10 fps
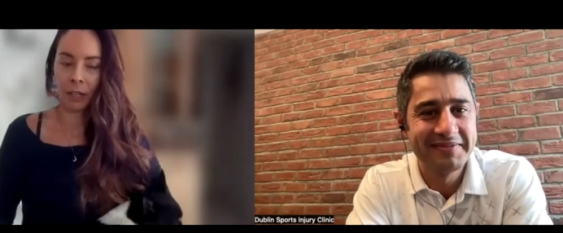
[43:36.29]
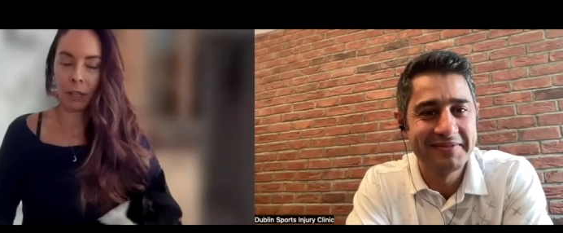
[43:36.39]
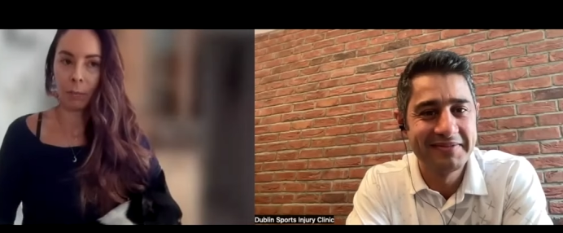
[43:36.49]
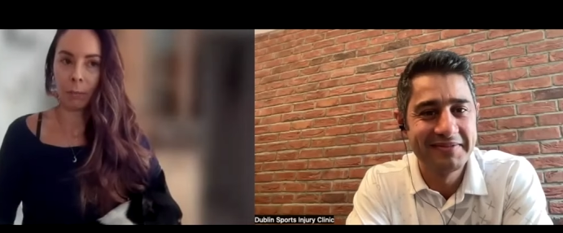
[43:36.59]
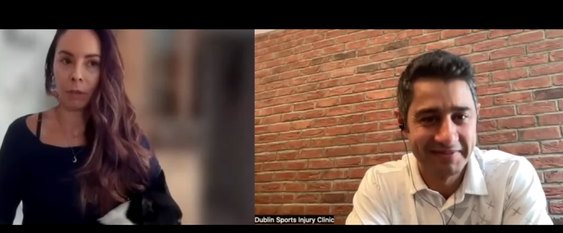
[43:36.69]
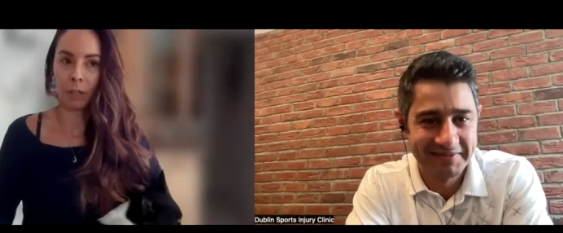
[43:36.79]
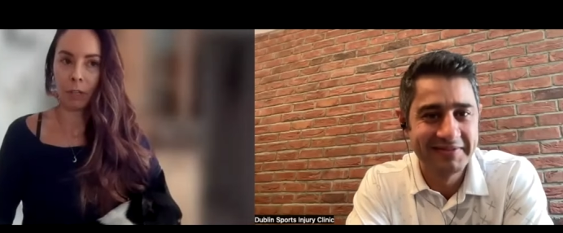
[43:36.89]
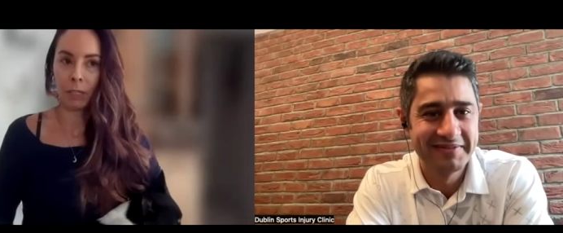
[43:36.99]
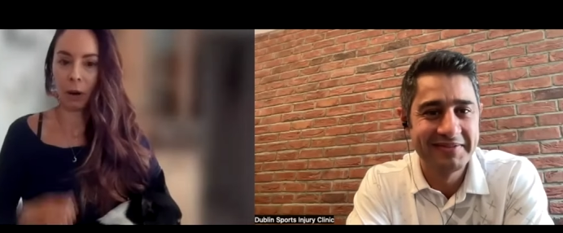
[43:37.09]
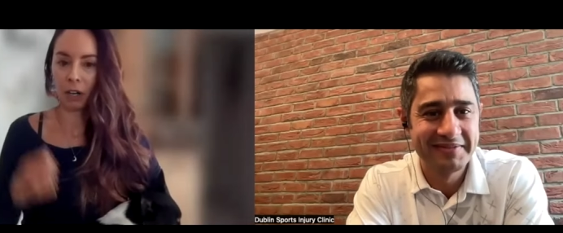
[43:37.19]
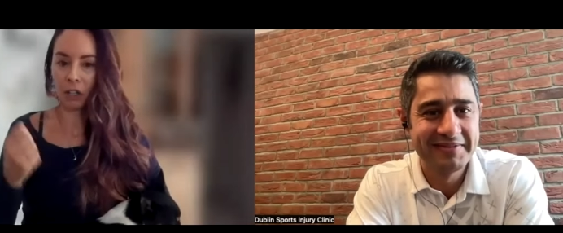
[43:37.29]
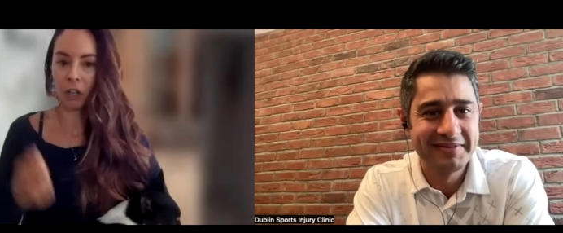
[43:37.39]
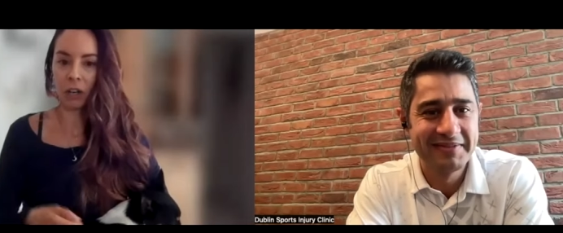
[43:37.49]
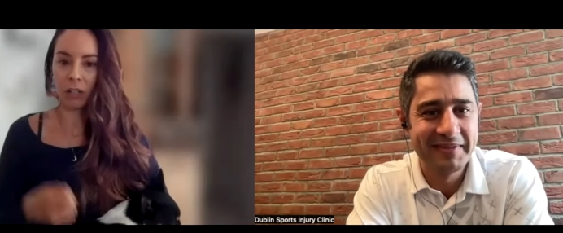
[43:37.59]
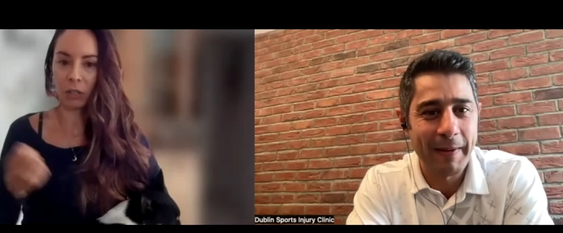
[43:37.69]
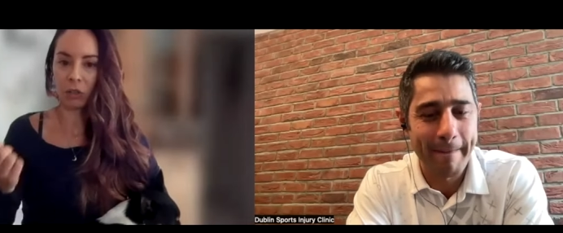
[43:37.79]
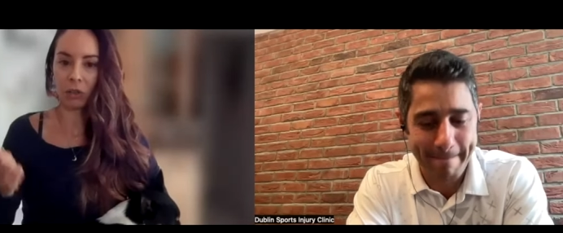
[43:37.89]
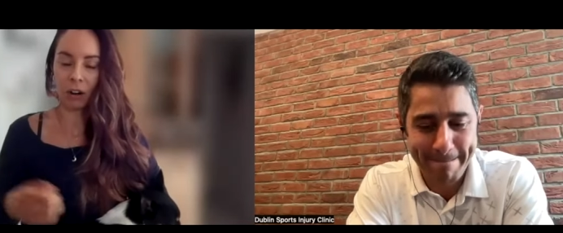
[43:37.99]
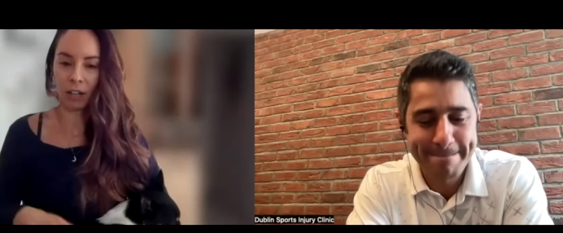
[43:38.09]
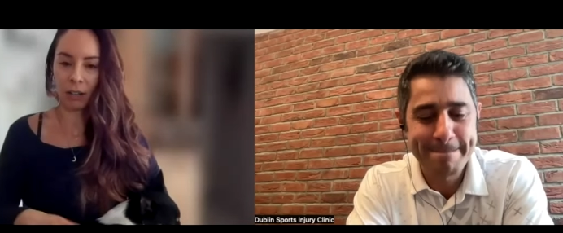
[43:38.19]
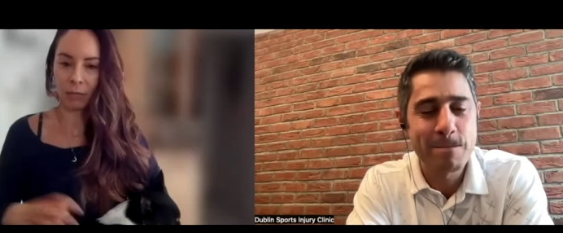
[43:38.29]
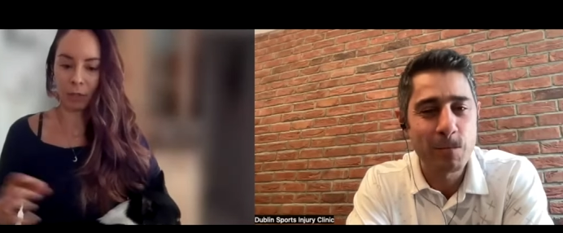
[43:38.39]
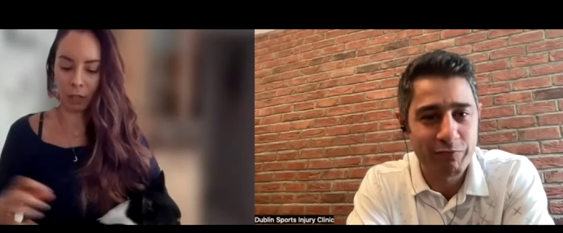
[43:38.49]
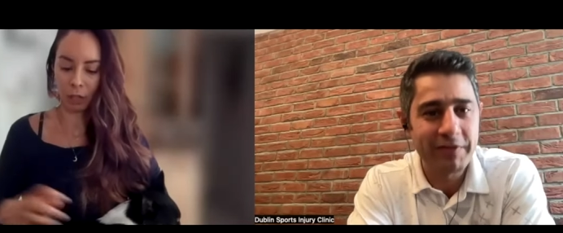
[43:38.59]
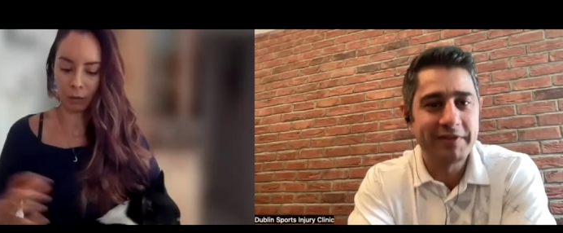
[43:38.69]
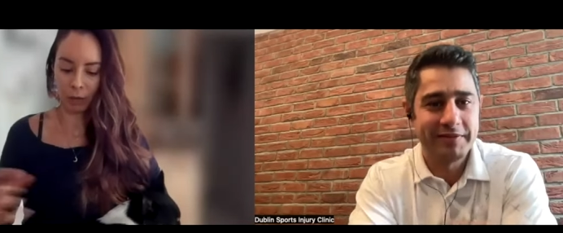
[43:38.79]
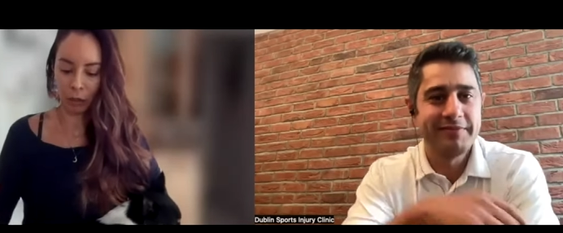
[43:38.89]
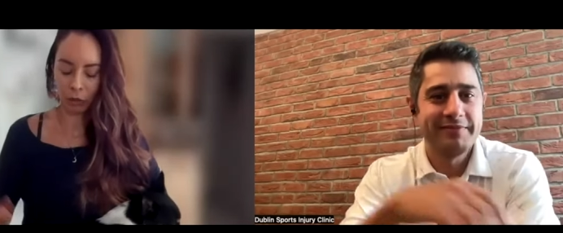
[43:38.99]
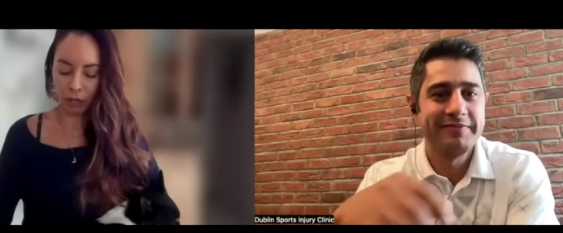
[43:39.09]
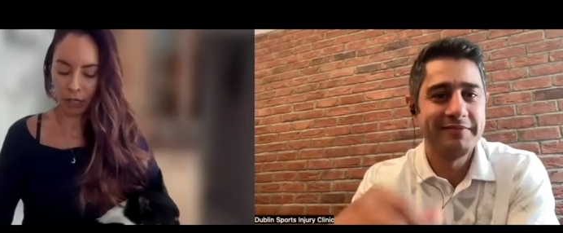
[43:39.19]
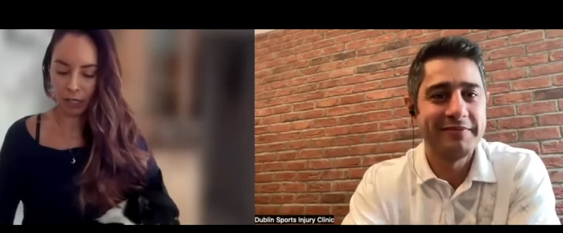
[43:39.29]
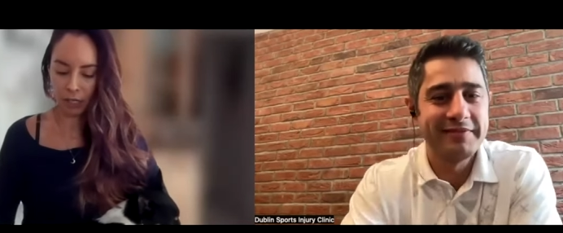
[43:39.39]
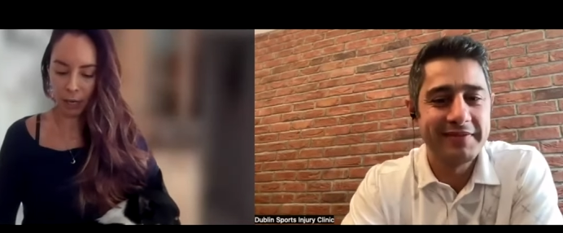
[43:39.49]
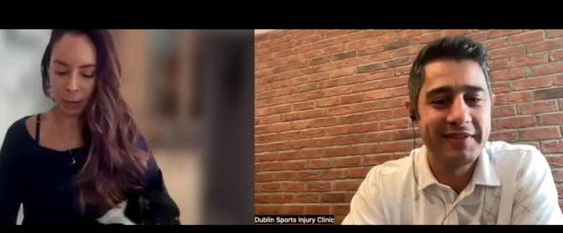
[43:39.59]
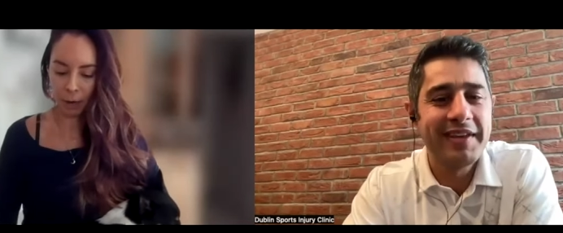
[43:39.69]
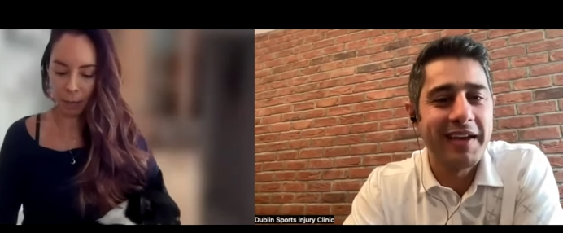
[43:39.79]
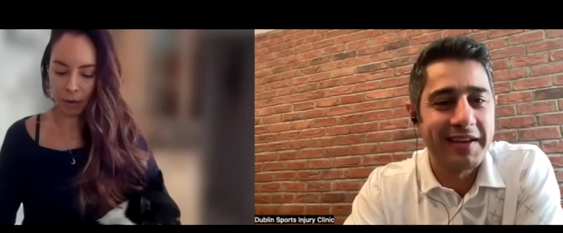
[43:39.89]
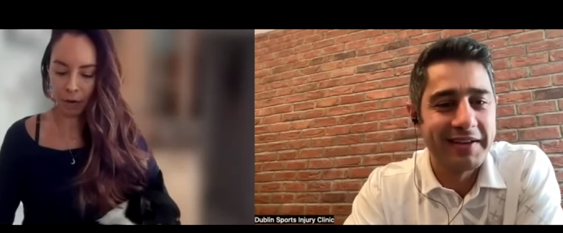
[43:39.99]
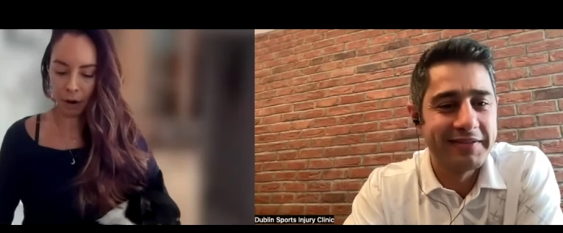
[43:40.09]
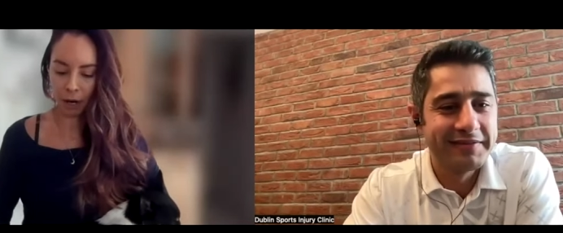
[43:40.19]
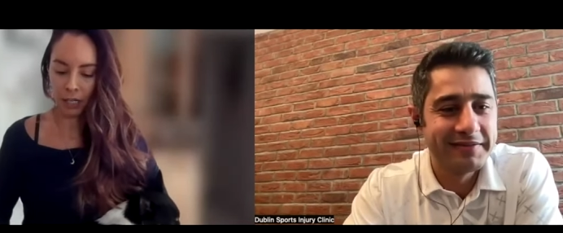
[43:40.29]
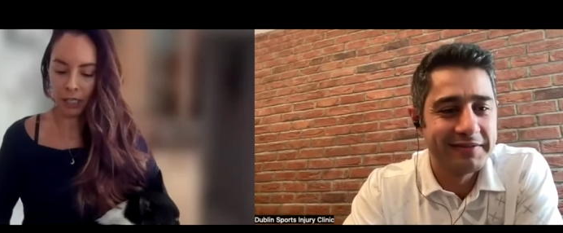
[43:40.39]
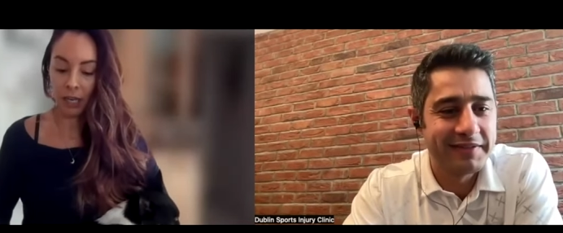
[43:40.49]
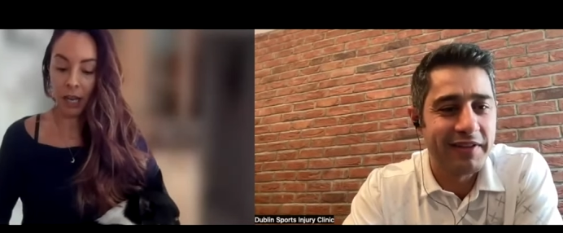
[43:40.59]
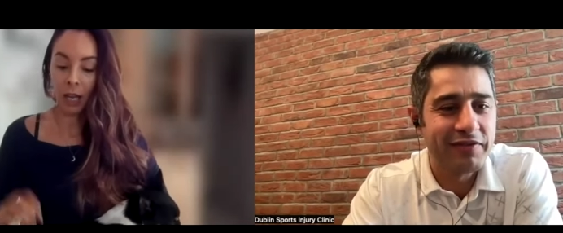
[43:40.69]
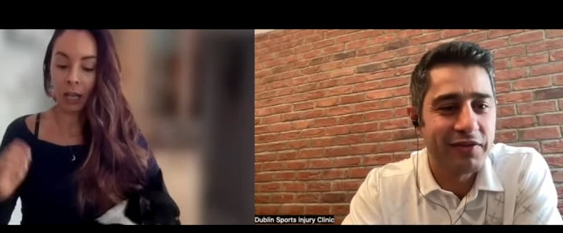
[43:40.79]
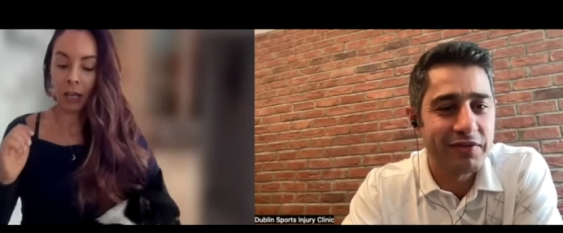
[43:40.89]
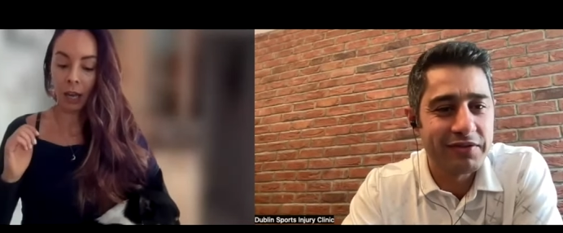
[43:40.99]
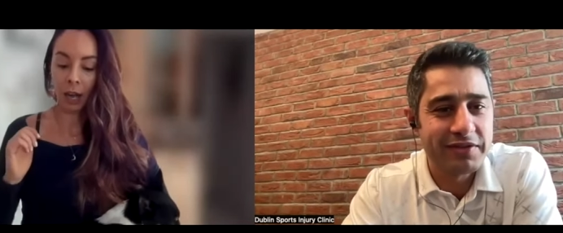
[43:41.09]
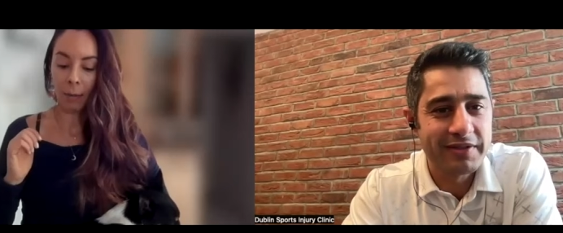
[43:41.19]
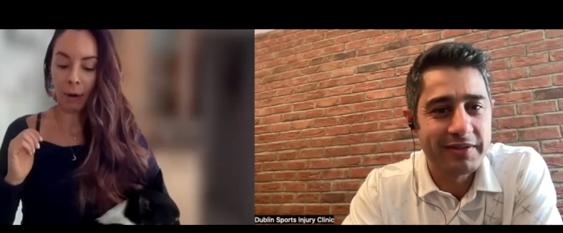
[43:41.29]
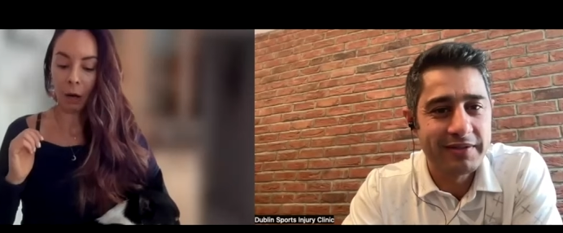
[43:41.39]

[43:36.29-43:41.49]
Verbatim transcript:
Speaker 1: the, the spine a chance to try and, you know, increase a, a yeah. bit of height. Of course. Um, I